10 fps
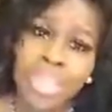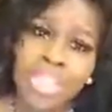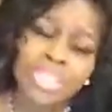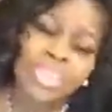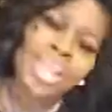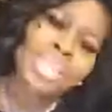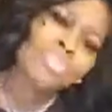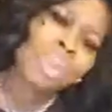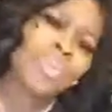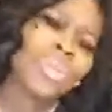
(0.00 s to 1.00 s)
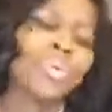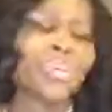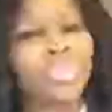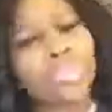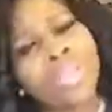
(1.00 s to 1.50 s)
So that's why we're going
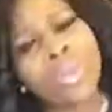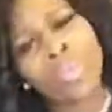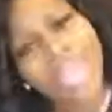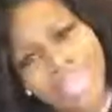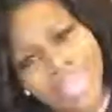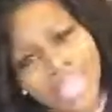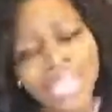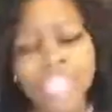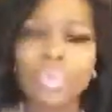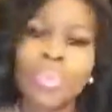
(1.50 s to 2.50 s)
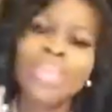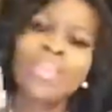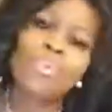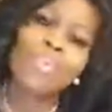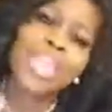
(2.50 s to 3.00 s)
through an awakening, so we can
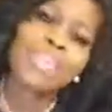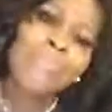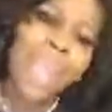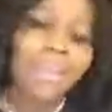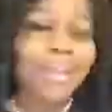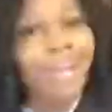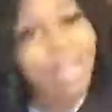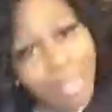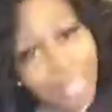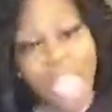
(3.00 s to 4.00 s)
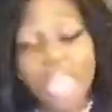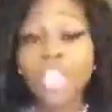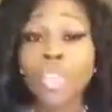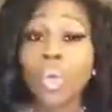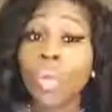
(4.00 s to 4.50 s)
wake back up to
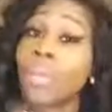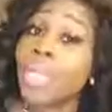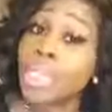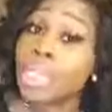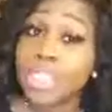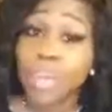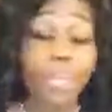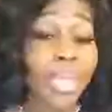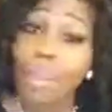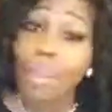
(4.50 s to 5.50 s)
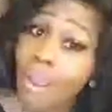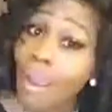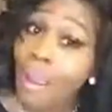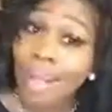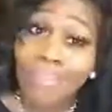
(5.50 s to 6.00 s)
who it is that we
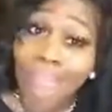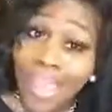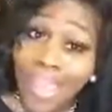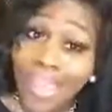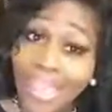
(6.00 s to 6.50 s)
are, right?